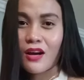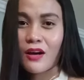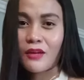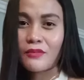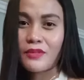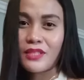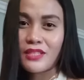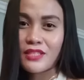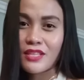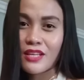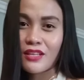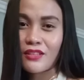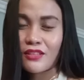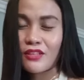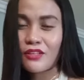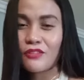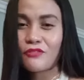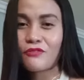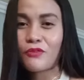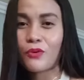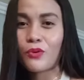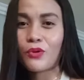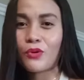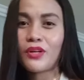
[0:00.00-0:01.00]
intended
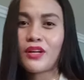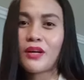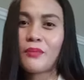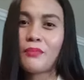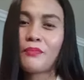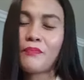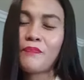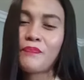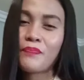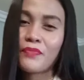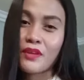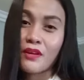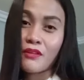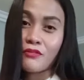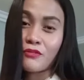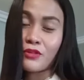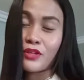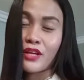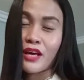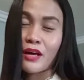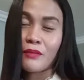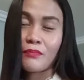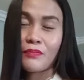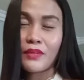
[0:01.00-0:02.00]
for the
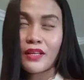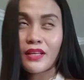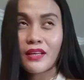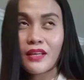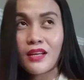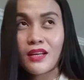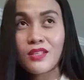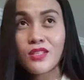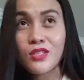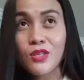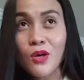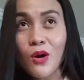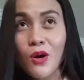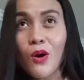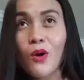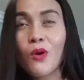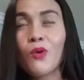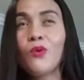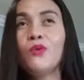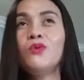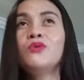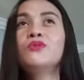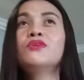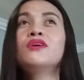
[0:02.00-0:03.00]
applicants.
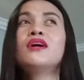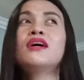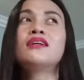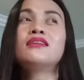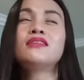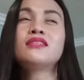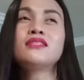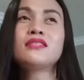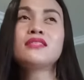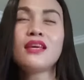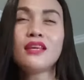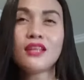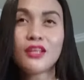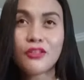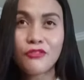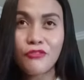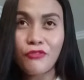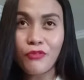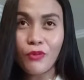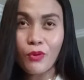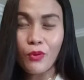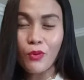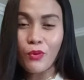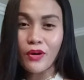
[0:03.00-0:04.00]
So at the 2nd
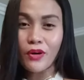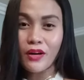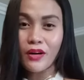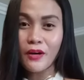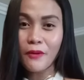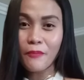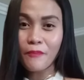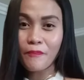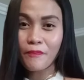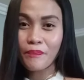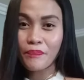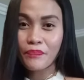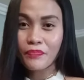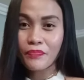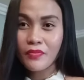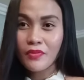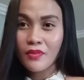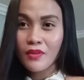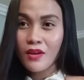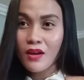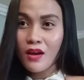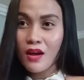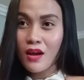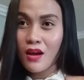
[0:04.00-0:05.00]
floor,
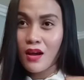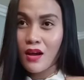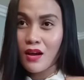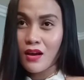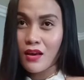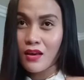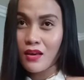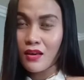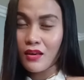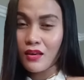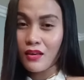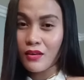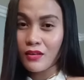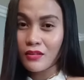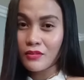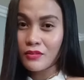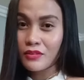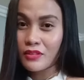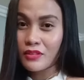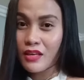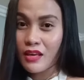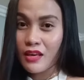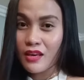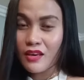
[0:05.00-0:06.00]
I
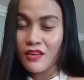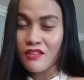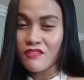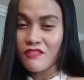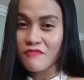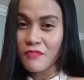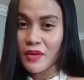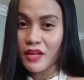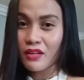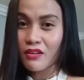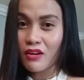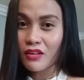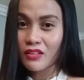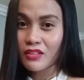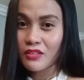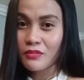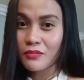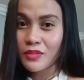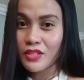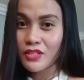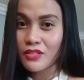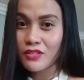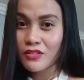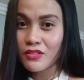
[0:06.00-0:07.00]
gave my
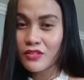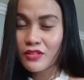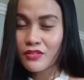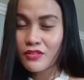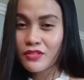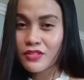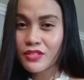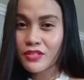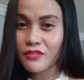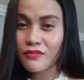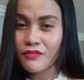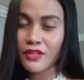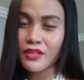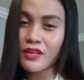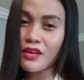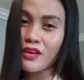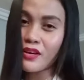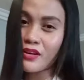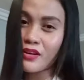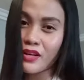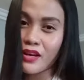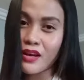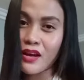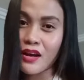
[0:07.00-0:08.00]
document to the receiving
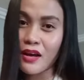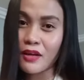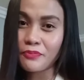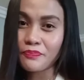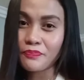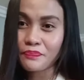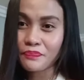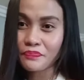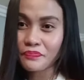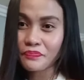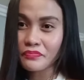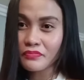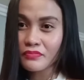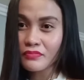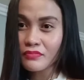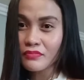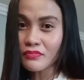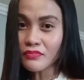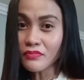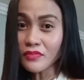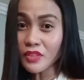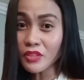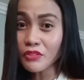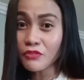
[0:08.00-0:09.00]
area
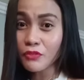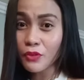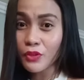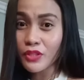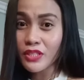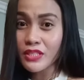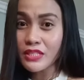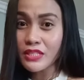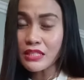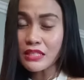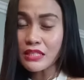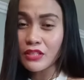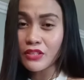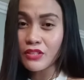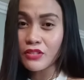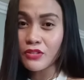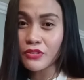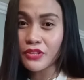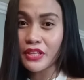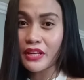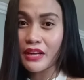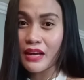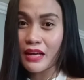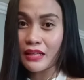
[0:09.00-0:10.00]
for the
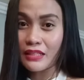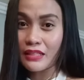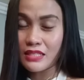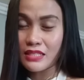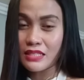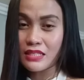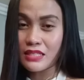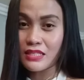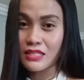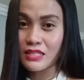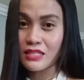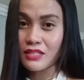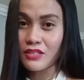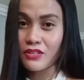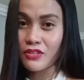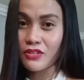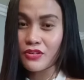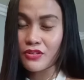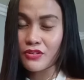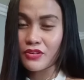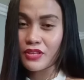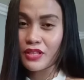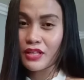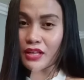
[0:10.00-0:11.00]
urinalysis.
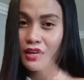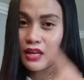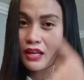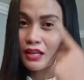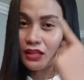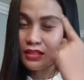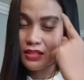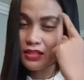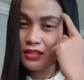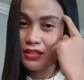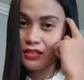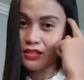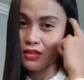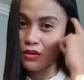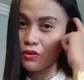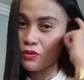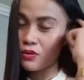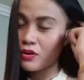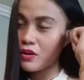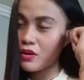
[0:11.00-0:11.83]
So